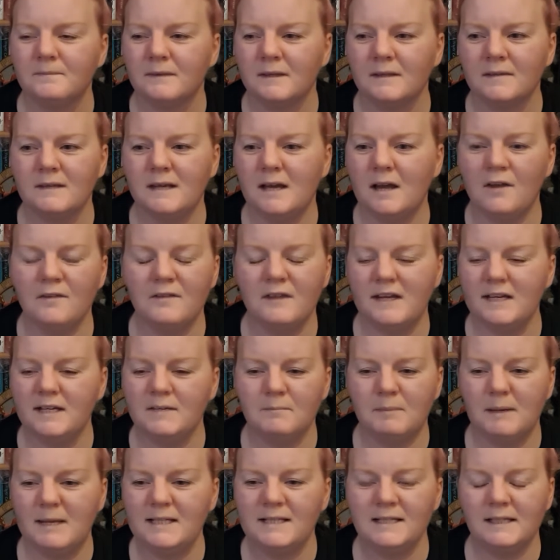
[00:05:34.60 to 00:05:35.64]
And it
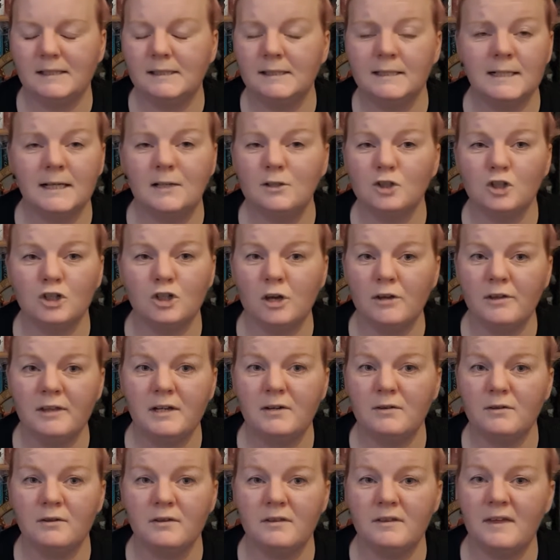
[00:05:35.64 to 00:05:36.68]
basically tells you nothing
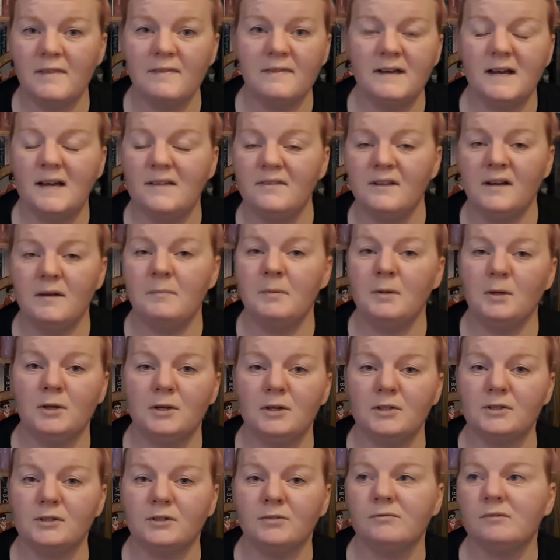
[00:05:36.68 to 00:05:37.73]
other than that
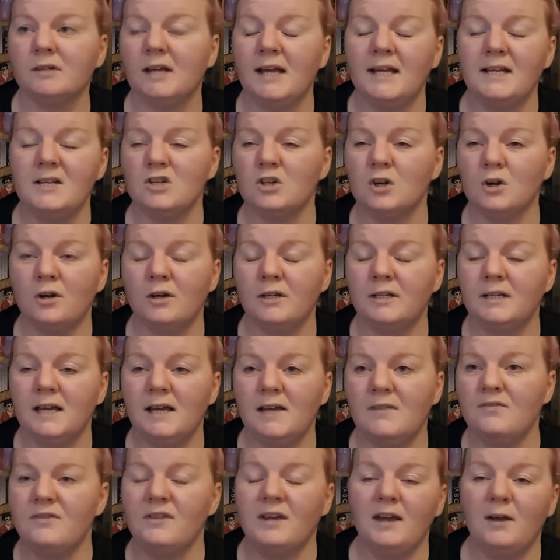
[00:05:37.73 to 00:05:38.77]
person enjoyed it
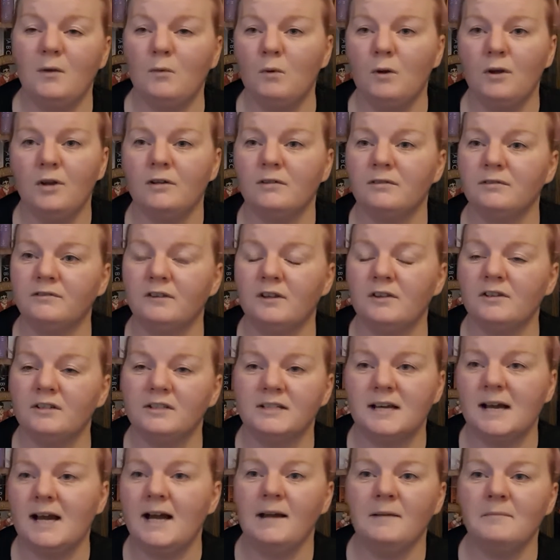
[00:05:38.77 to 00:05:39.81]
and they work for the
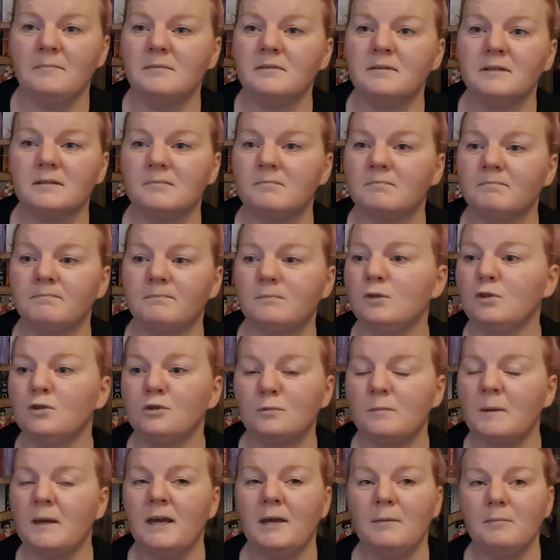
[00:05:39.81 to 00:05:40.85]
Times
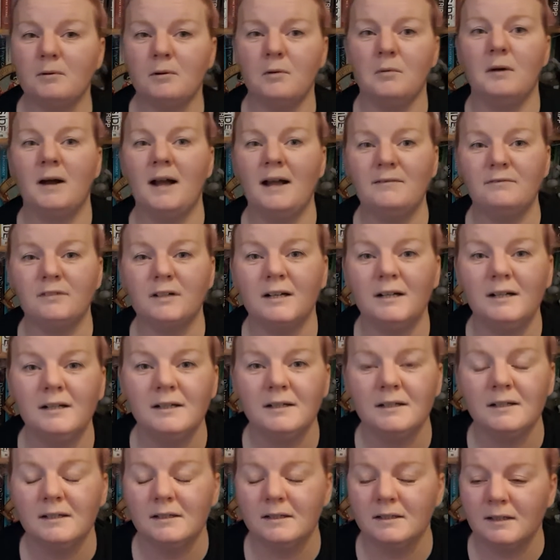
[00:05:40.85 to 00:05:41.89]
newspaper or whatever.
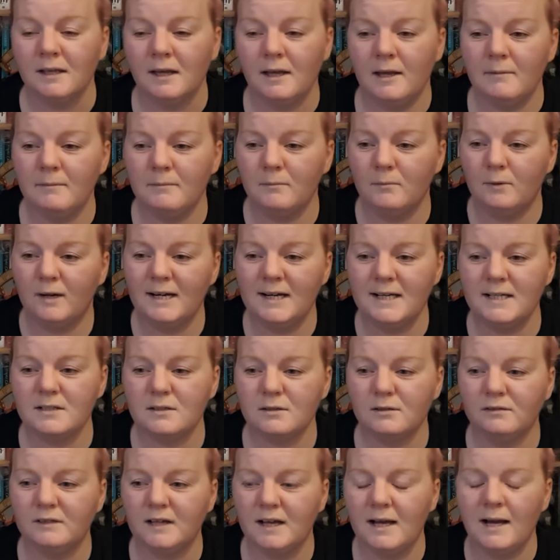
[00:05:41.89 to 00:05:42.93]
When it's
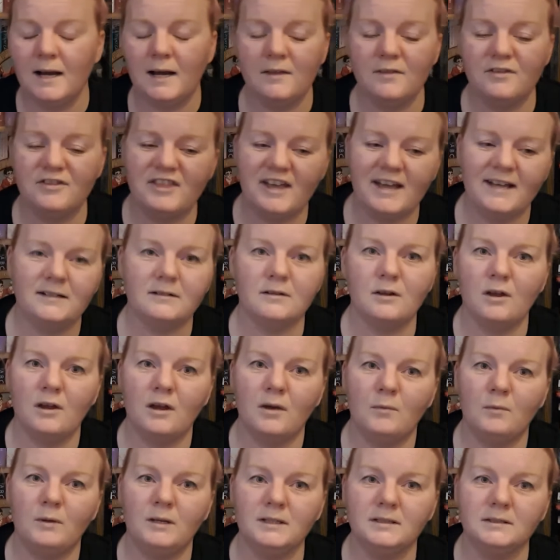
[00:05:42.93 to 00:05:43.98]
stuff like that, I then
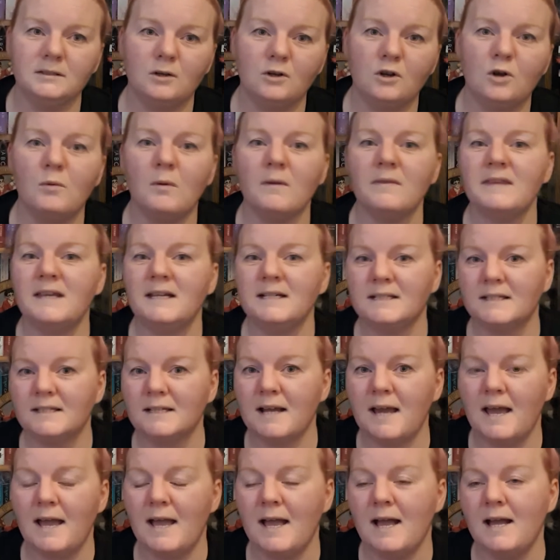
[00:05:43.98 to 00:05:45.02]
will go on the
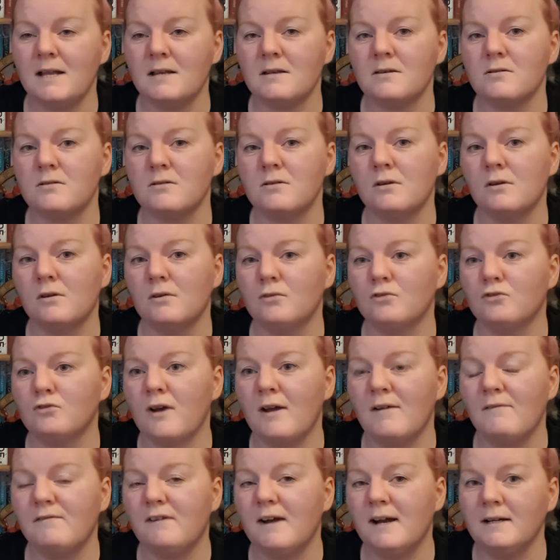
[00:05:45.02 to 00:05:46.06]
internet and
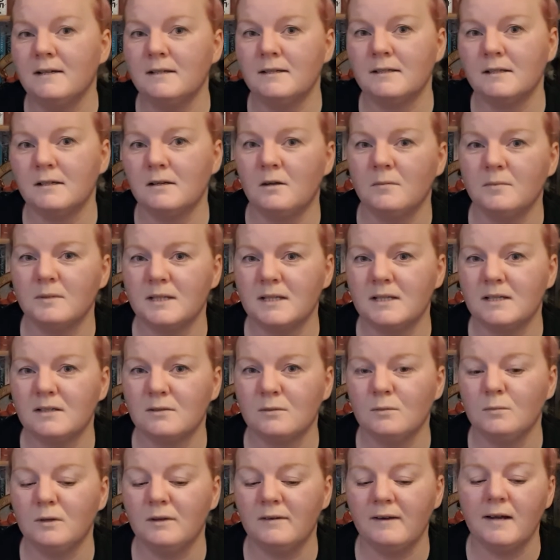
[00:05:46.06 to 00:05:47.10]
try and find a synopsis
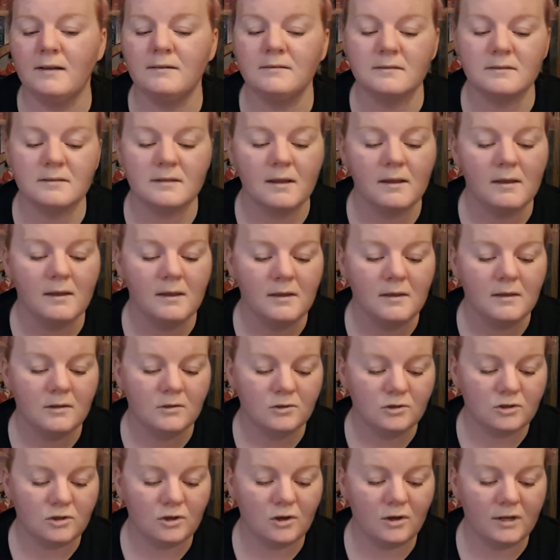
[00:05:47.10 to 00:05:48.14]
somewhere else.
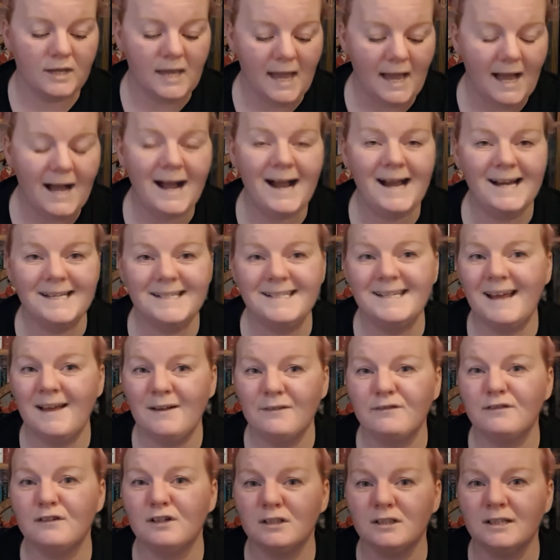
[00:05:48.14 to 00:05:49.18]
So yeah, I
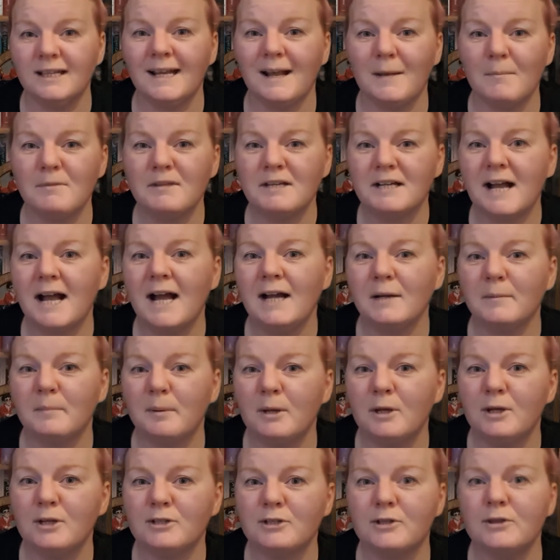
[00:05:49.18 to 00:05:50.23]
definitely am the kind of
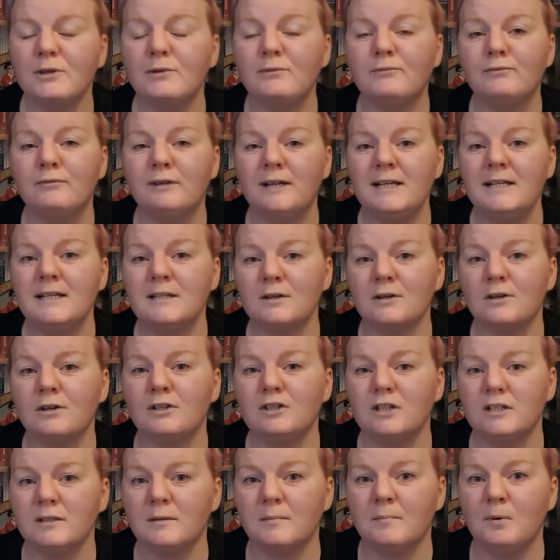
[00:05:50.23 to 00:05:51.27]
person that
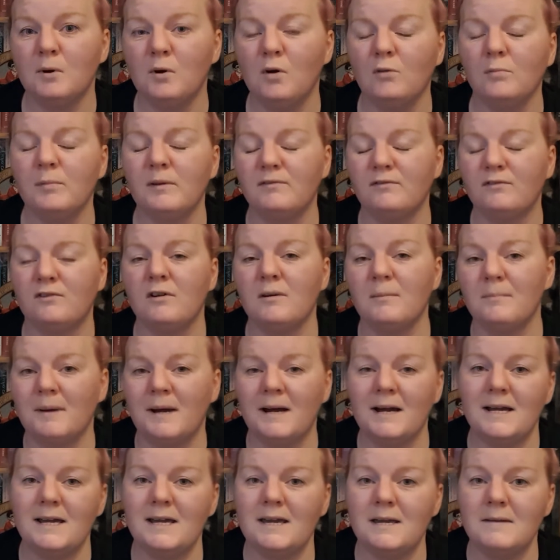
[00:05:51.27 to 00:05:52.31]
researches a book before I
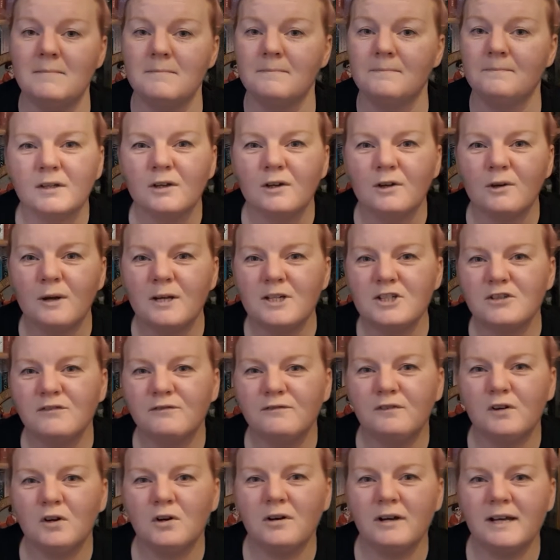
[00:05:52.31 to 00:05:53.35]
buy it. Question
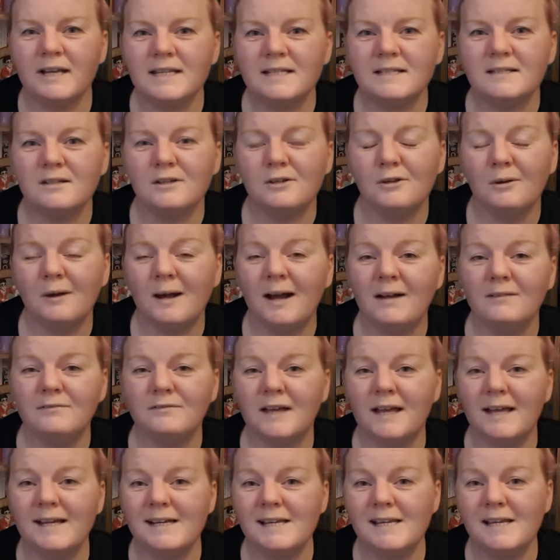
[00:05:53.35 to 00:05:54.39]
4 is, do you have
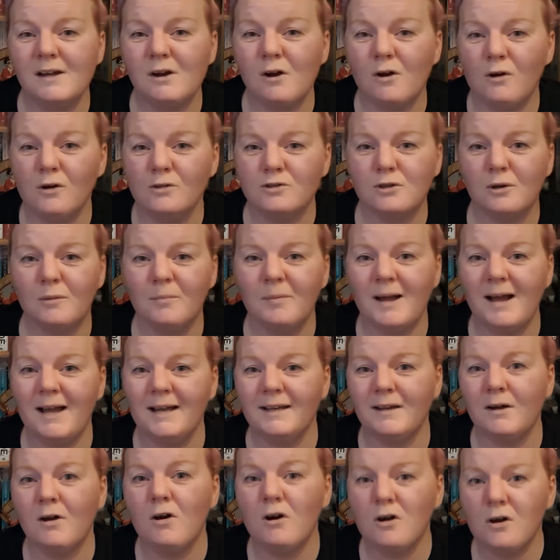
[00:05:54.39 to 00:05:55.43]
any
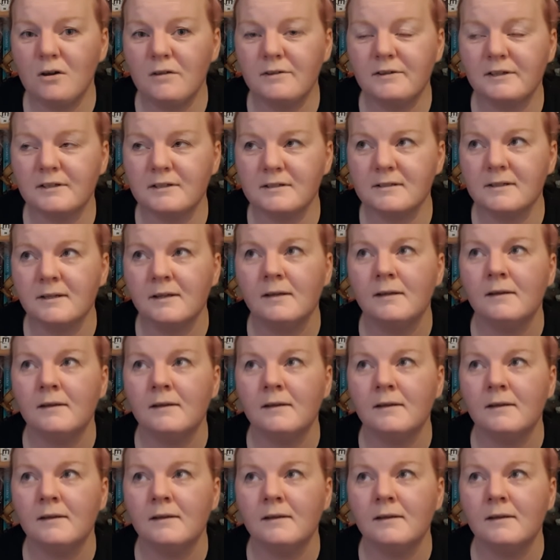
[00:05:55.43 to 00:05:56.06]
auto-buy authors?